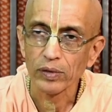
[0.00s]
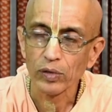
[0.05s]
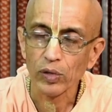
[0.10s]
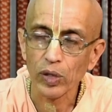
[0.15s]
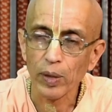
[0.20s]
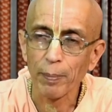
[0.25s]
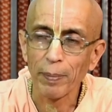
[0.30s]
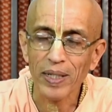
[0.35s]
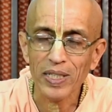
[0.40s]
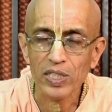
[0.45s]
to
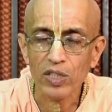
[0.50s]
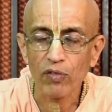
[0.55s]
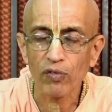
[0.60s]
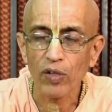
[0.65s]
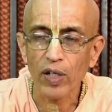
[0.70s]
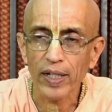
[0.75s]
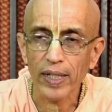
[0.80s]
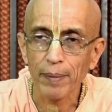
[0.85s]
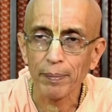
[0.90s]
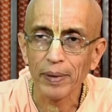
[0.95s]
the best of
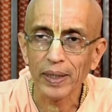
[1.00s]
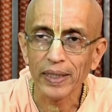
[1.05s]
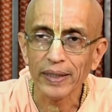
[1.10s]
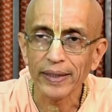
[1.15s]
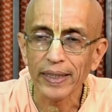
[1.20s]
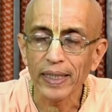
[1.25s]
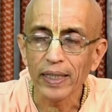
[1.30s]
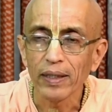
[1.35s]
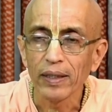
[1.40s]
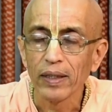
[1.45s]
our
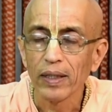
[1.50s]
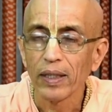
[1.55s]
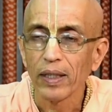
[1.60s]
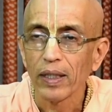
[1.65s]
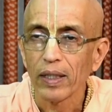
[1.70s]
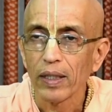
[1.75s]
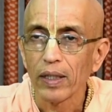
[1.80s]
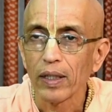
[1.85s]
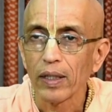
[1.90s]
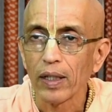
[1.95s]
ability,
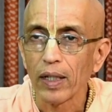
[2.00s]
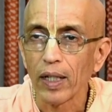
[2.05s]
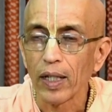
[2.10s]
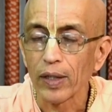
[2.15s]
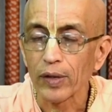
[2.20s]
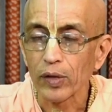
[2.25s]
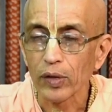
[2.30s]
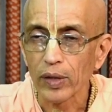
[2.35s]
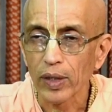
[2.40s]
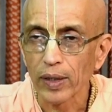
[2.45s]
uh,
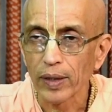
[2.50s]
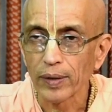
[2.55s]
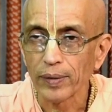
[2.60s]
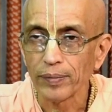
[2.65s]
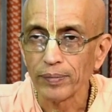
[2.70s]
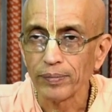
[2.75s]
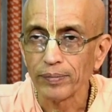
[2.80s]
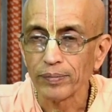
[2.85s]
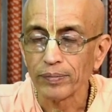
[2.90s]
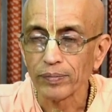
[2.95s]
to
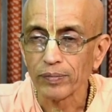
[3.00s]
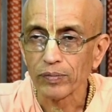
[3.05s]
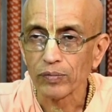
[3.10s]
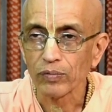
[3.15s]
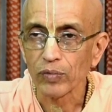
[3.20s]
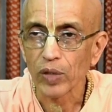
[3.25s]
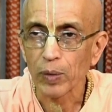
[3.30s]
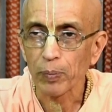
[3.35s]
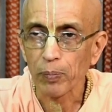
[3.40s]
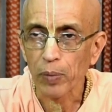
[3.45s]
the
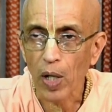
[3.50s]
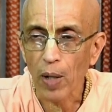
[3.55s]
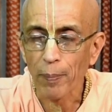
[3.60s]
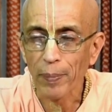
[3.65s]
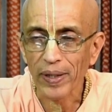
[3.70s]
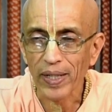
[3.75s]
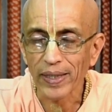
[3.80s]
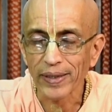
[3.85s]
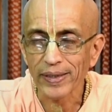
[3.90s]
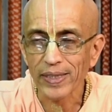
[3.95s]
with
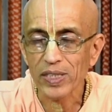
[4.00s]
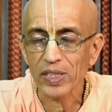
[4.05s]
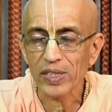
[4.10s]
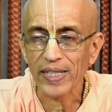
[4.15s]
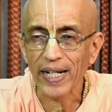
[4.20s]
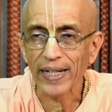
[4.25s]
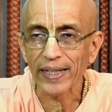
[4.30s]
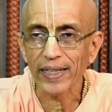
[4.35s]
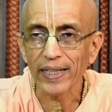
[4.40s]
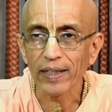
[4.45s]
proper
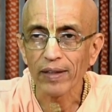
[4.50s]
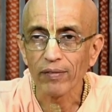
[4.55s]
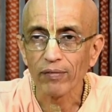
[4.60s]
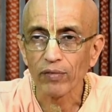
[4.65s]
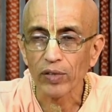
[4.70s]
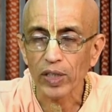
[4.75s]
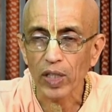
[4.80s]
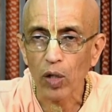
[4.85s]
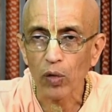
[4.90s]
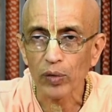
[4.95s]
understanding,
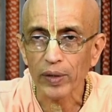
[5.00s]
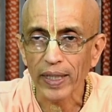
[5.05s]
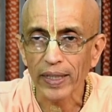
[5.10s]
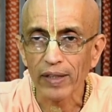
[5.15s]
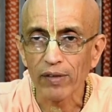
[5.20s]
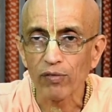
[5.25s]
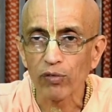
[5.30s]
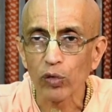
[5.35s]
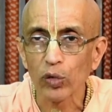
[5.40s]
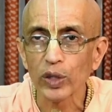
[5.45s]
without any
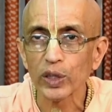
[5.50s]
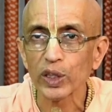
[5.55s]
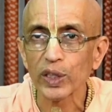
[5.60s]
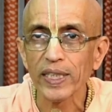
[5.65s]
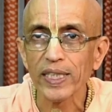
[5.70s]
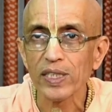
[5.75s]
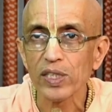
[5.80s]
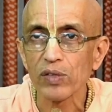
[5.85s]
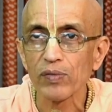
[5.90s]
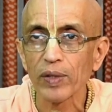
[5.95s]

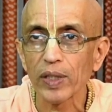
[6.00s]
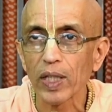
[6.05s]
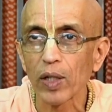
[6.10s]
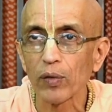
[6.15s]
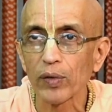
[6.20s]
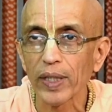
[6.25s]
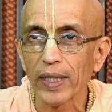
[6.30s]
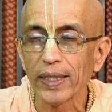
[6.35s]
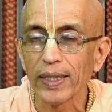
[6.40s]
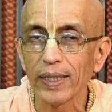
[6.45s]
foolishness,
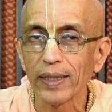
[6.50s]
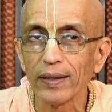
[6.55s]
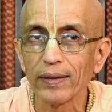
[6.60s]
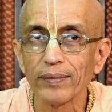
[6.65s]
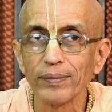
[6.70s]
without any,